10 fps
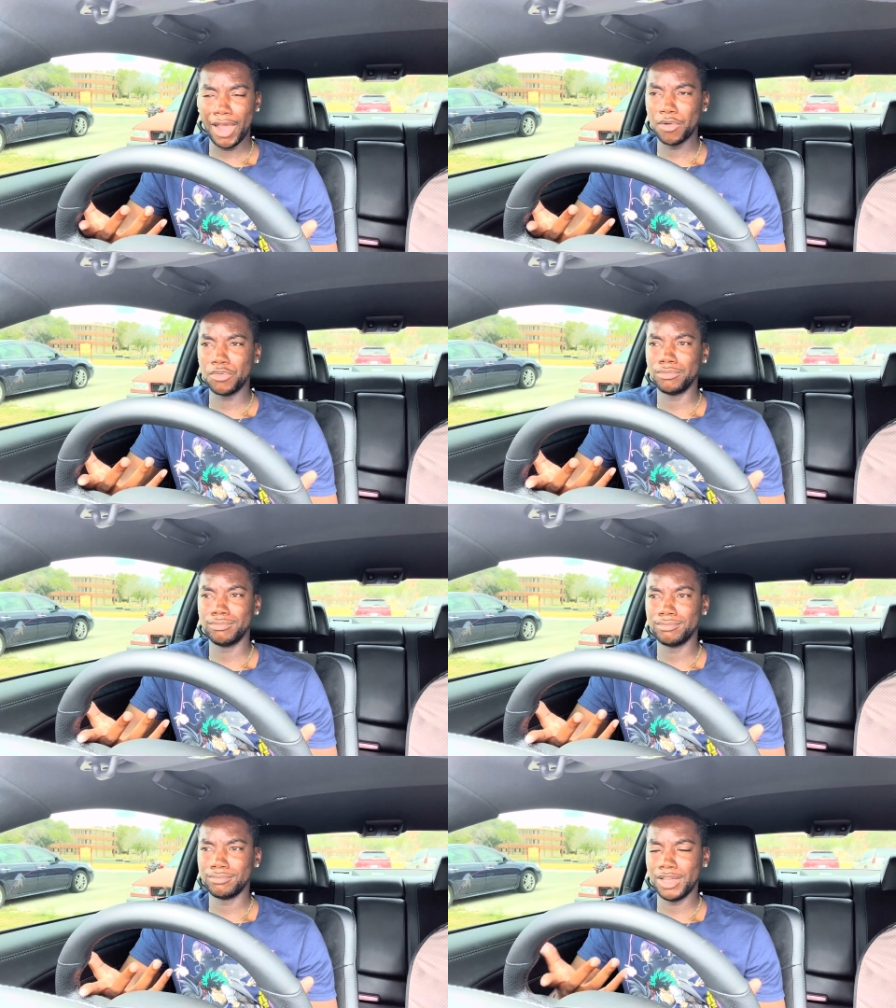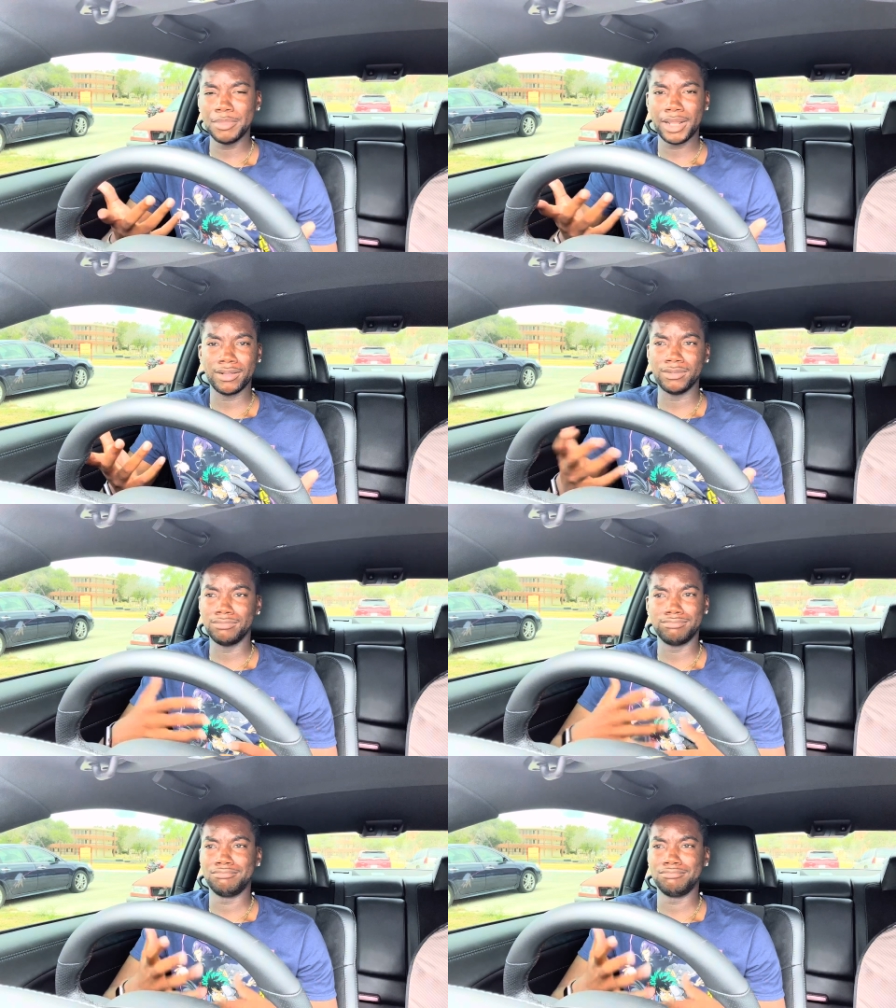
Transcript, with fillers: I don't, I'm not a,